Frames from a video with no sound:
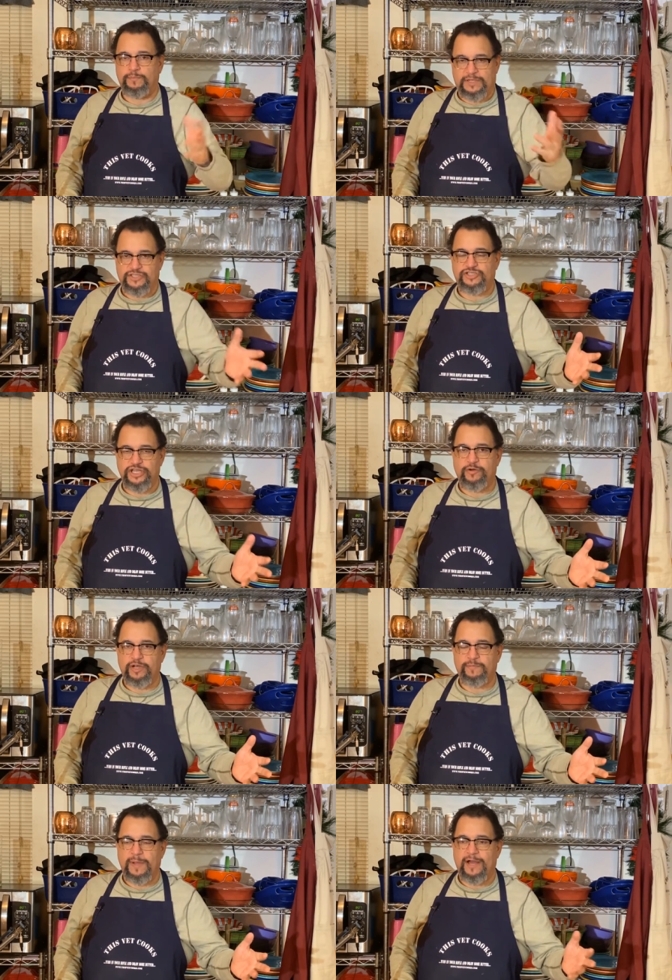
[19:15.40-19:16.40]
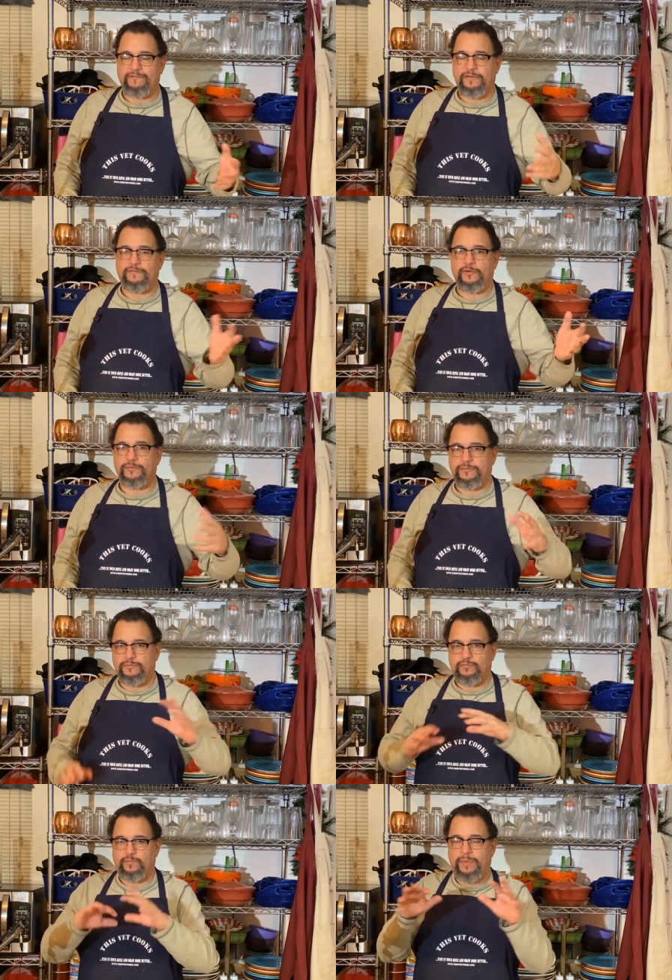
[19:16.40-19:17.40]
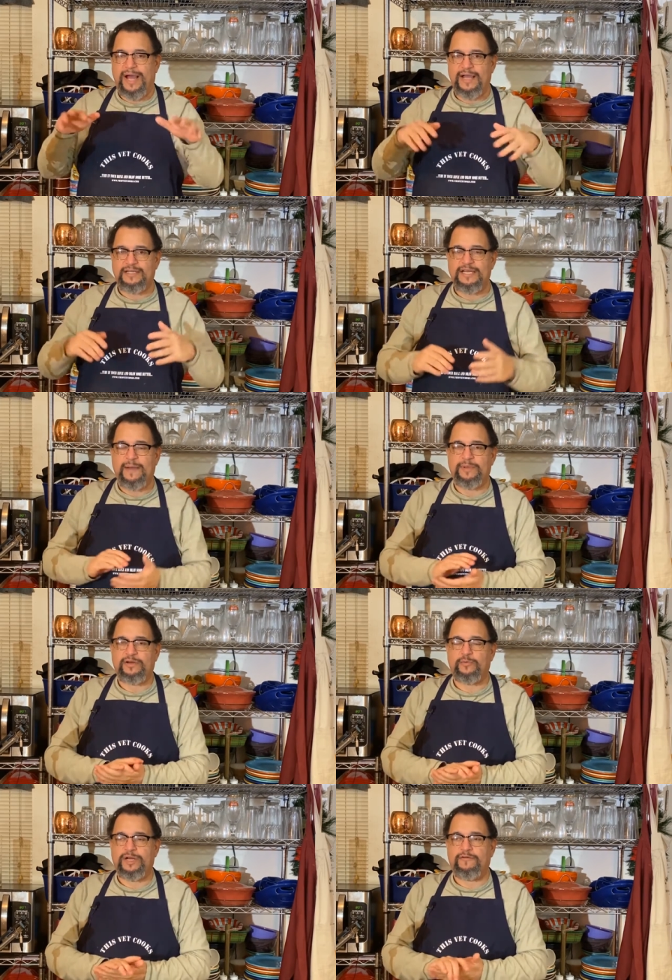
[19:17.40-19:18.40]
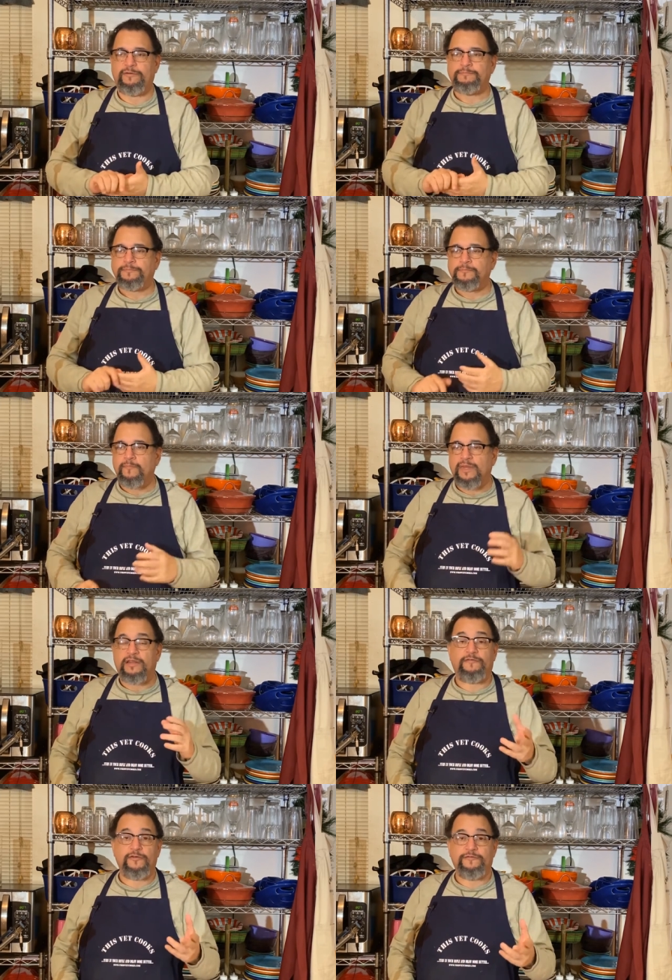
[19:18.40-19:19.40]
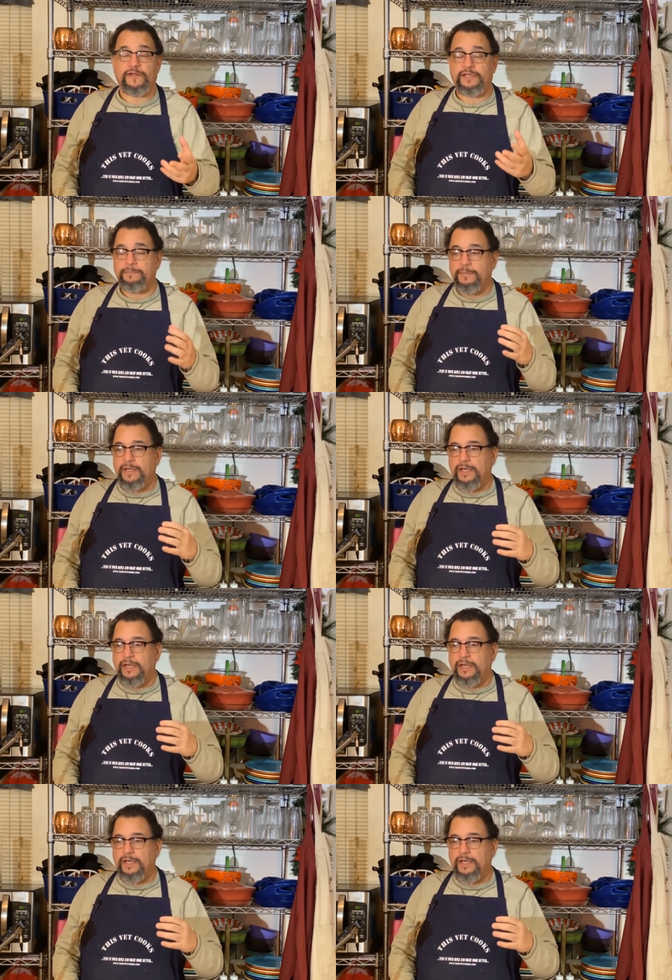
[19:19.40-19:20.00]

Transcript: it's cherry, the fruit pie topping or whatever, the fruit filling.